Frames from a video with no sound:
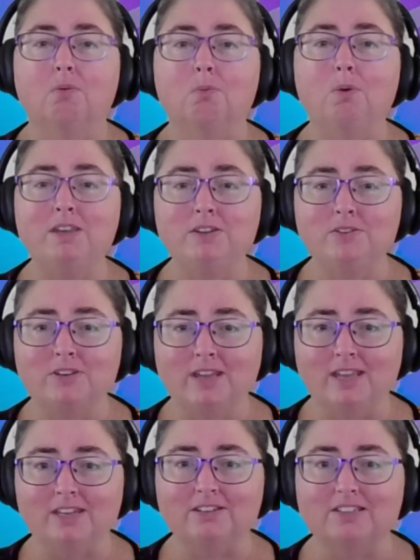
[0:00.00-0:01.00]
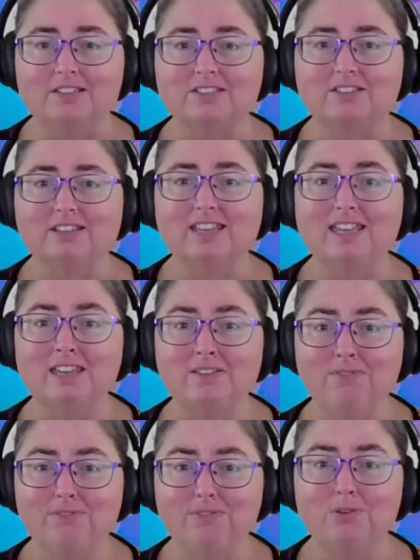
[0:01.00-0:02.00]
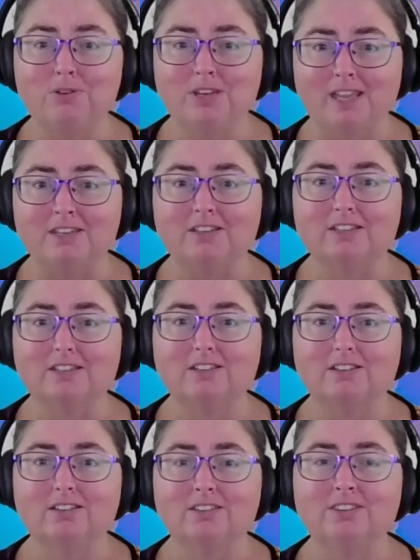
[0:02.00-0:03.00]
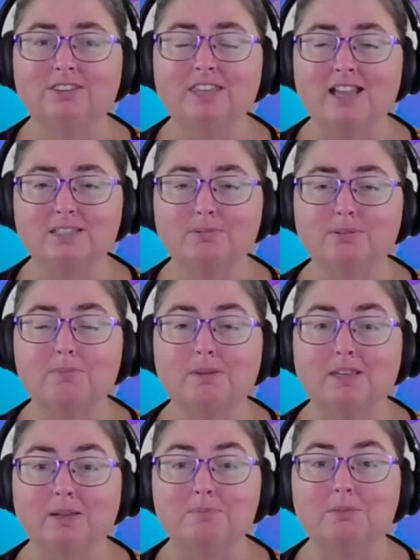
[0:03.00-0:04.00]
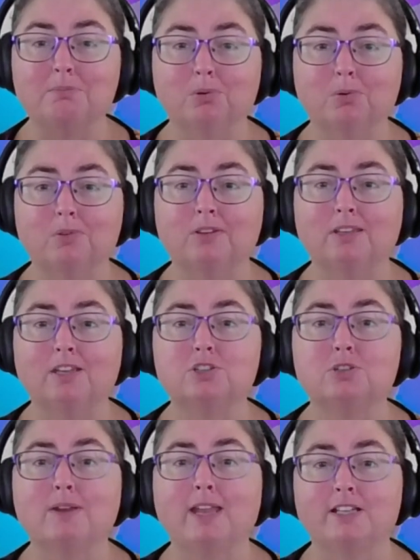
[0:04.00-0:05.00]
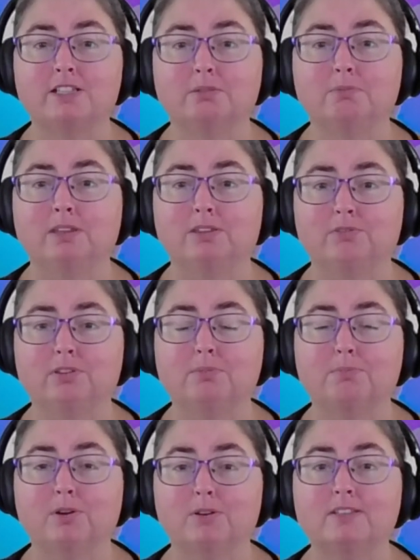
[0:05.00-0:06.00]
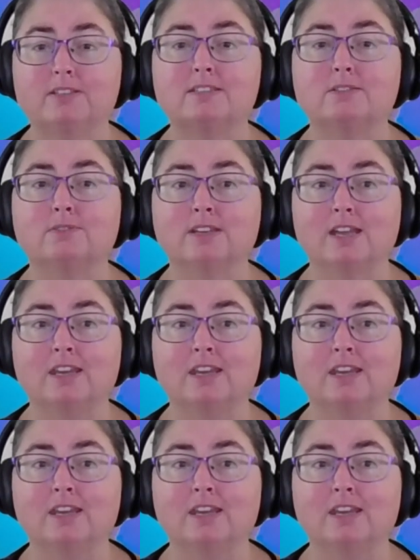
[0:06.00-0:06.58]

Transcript: When you need it, if you need it, that's when it becomes important that you actually went through the process of